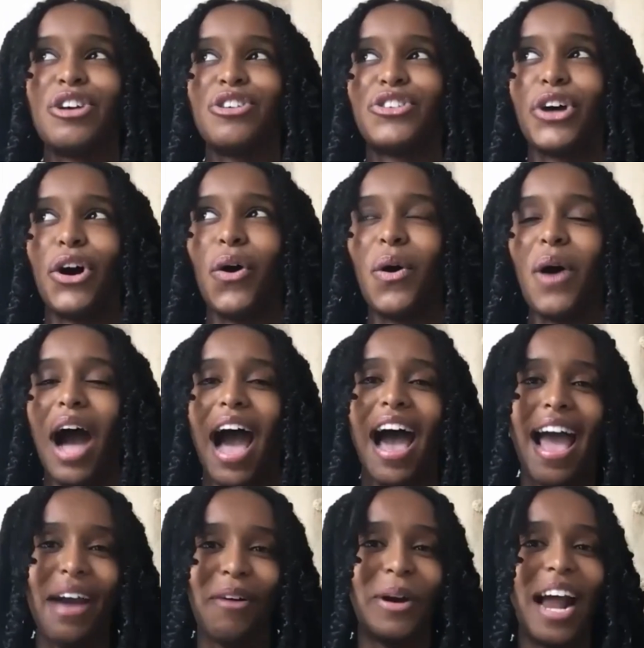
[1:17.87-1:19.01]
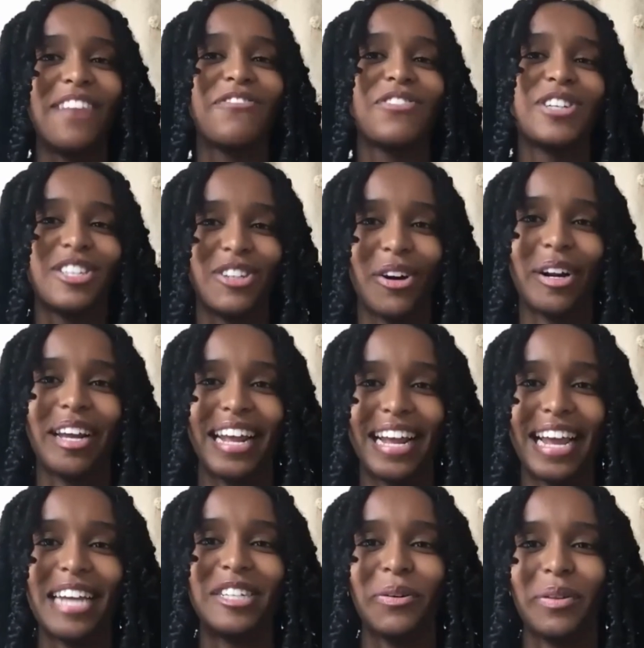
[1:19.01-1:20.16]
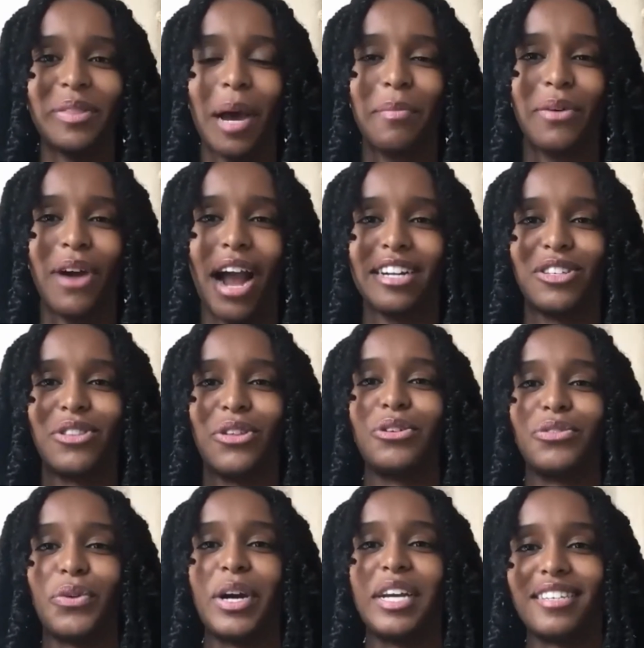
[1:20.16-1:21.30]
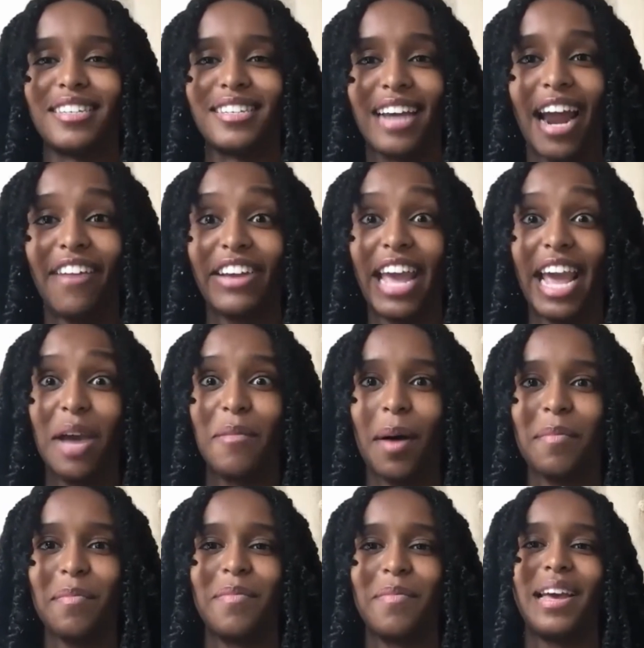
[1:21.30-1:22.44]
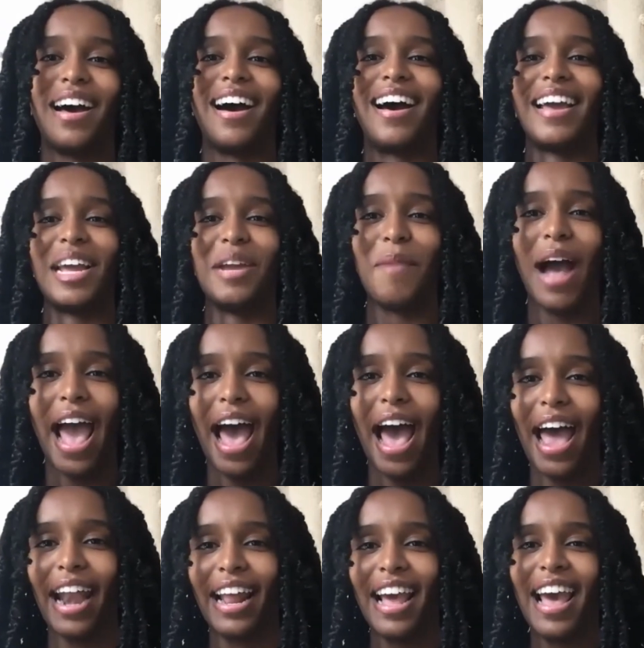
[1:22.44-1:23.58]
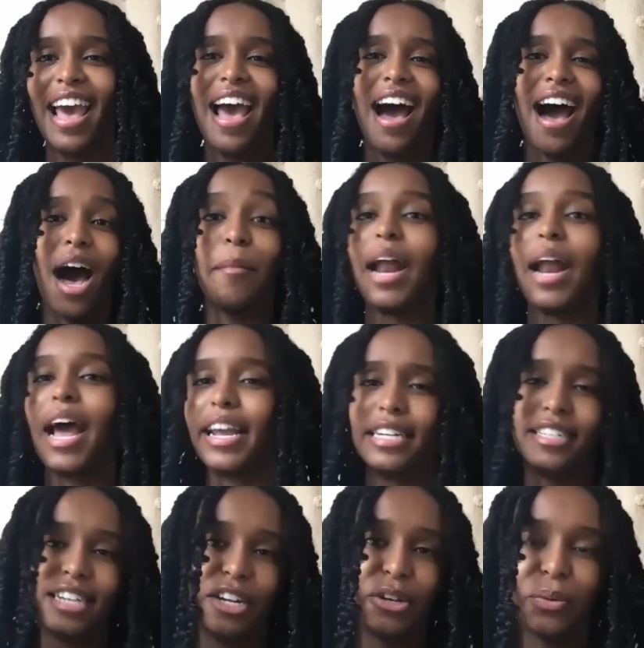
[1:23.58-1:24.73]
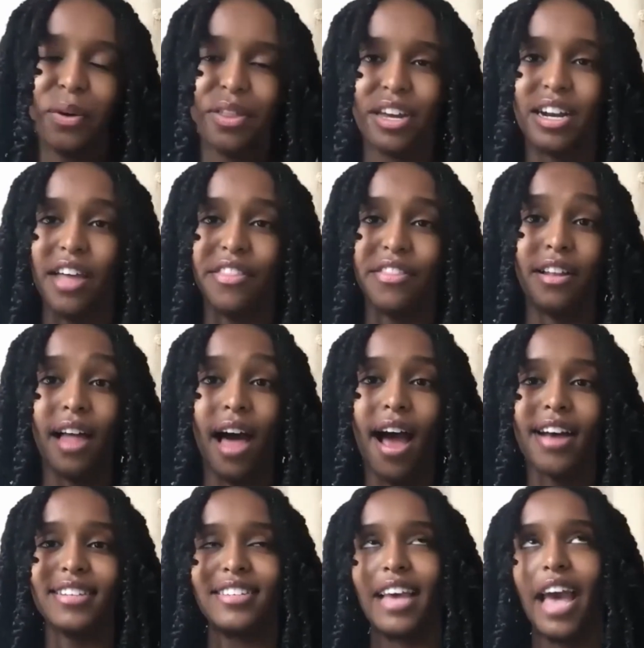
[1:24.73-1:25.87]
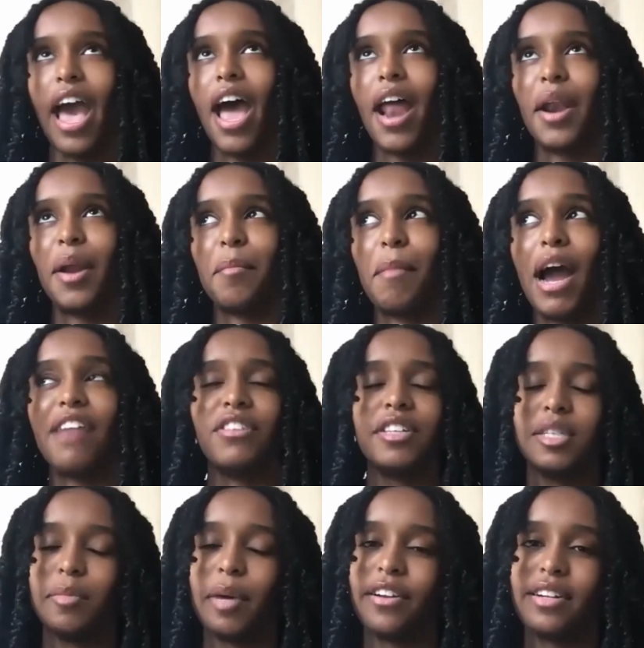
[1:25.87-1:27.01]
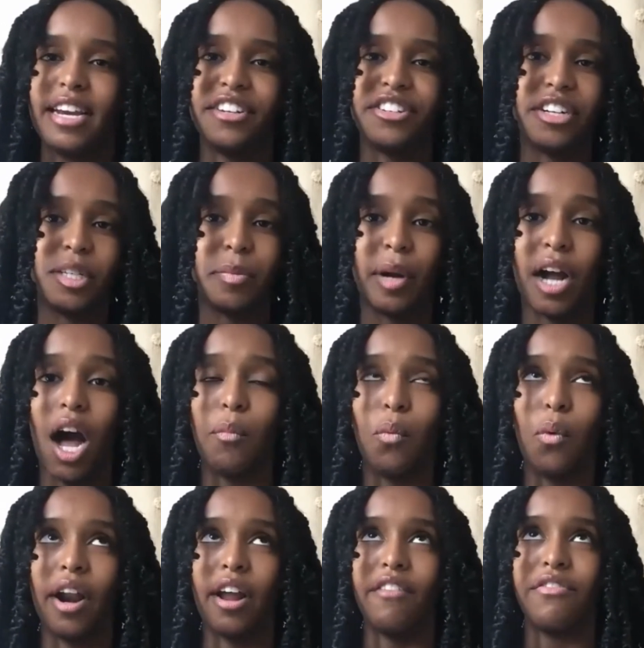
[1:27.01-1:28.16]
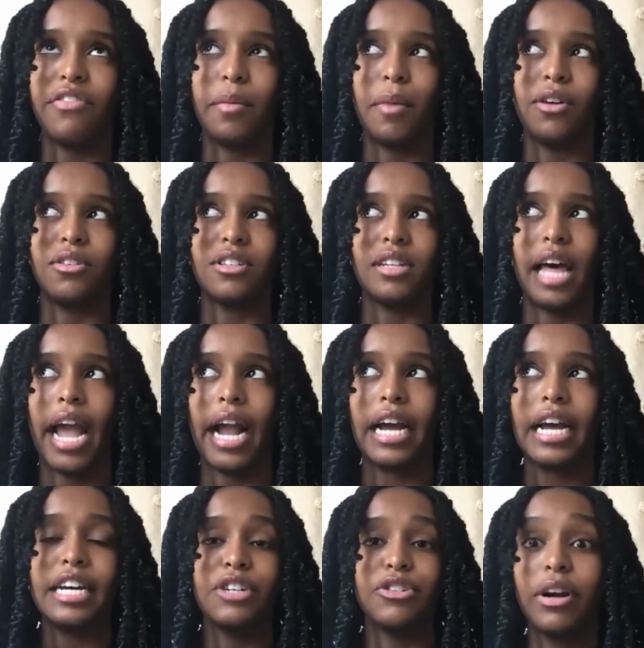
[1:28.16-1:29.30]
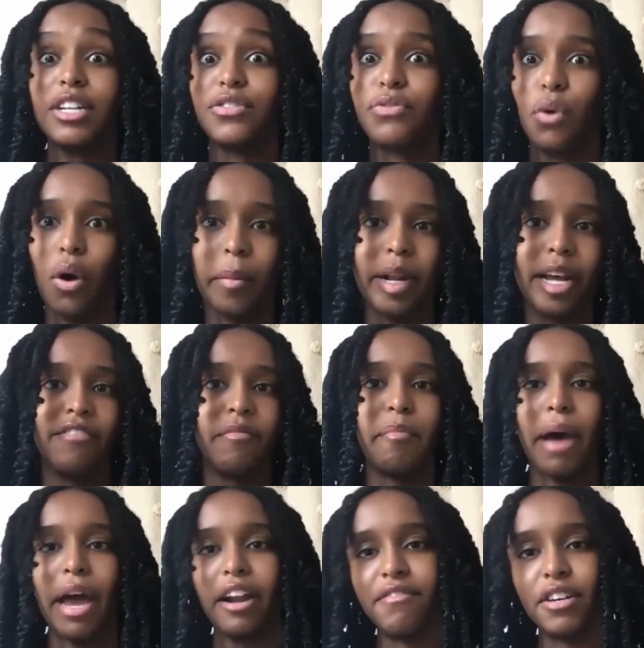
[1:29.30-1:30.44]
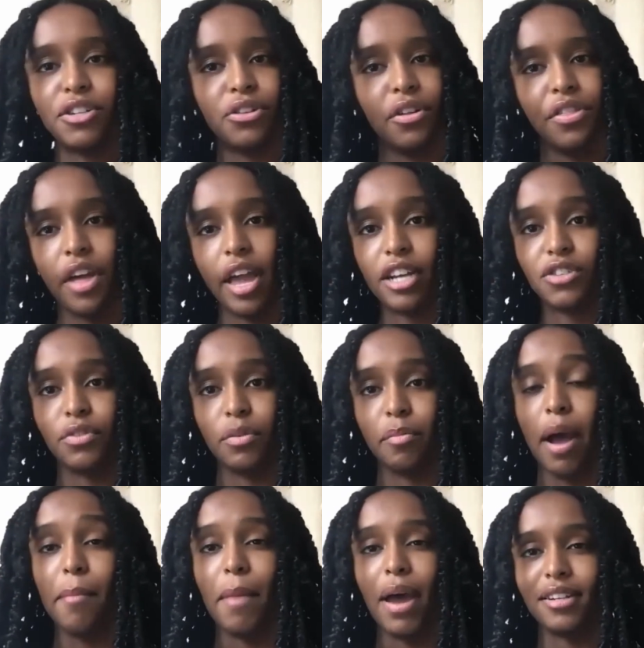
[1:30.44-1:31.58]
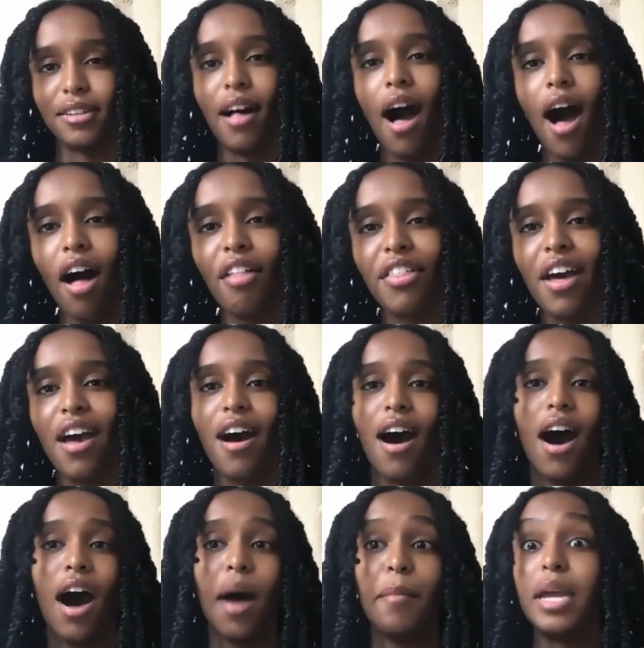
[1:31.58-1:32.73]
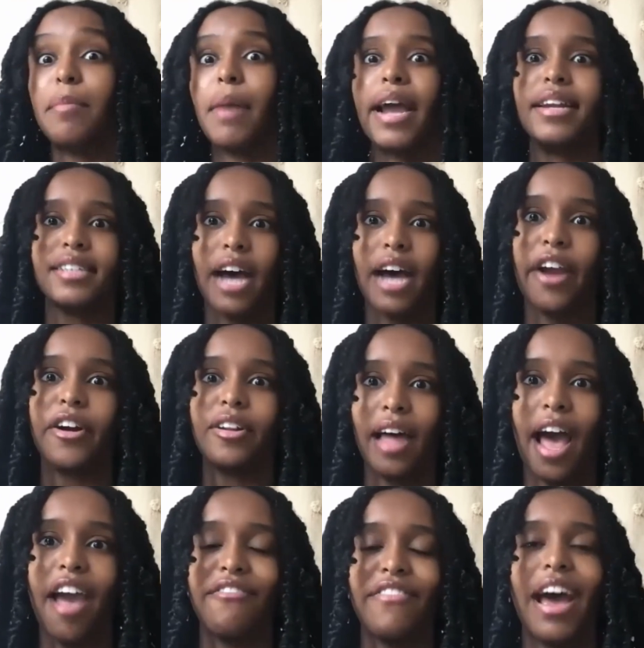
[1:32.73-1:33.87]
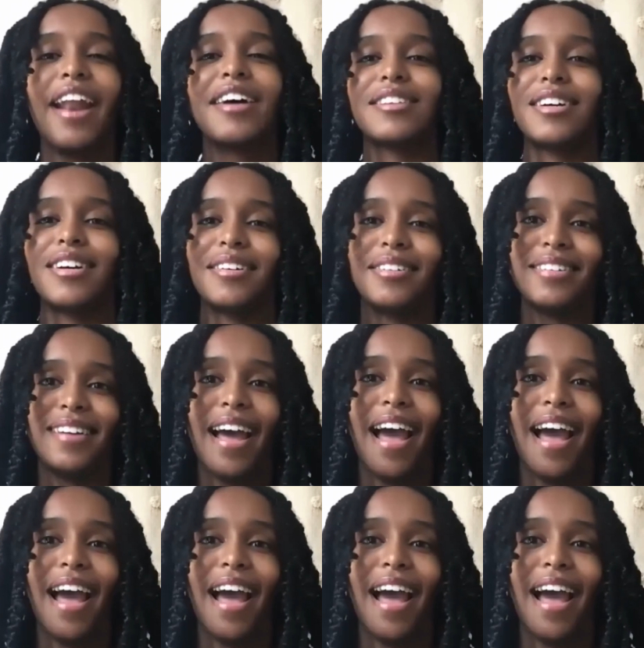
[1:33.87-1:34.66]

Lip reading: So when I first started engaging with that practice, those voices kind of came up in my head, and I continued with it nonetheless. And mindfulness meditation has become one of the most like transformative, beneficial things for my mental health in my entire life. And as a